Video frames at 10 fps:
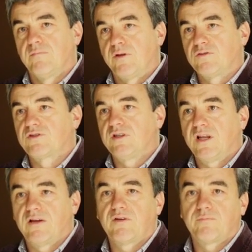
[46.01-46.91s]
but you
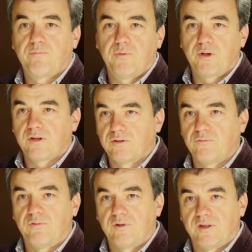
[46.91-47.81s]
still have a pretty
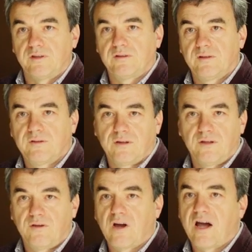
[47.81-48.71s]
good yield,
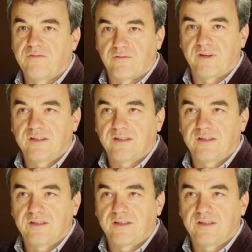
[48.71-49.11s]
half of